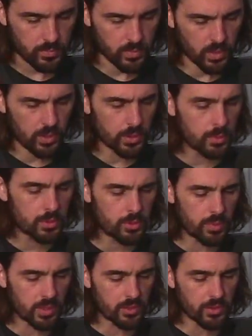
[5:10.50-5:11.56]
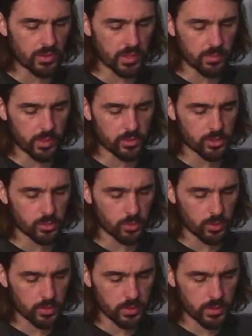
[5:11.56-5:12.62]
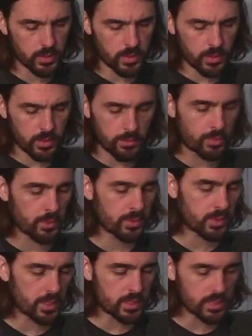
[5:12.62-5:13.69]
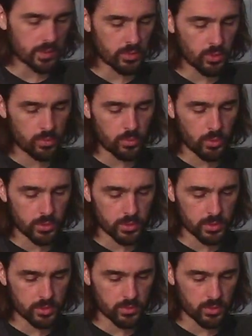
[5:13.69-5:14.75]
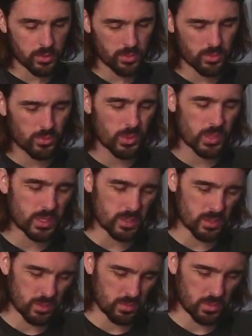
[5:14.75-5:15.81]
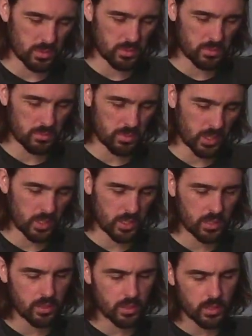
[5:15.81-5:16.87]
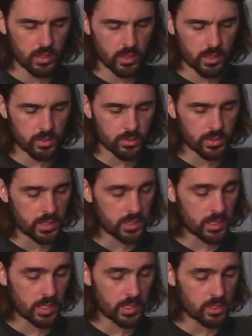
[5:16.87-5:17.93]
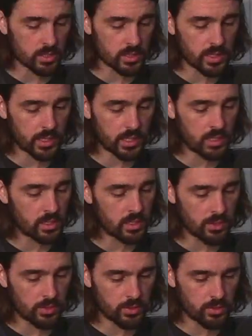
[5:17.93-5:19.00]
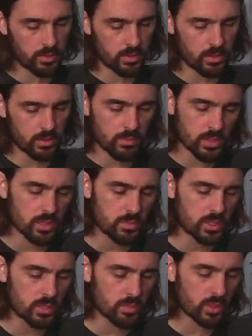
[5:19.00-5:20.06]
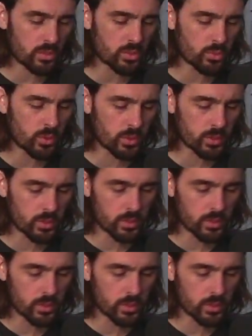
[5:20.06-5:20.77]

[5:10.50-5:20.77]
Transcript: You would do better to think about your work. Birthdays have no importance for a reasonable being. It's only a day just like any other, and must be spent in work.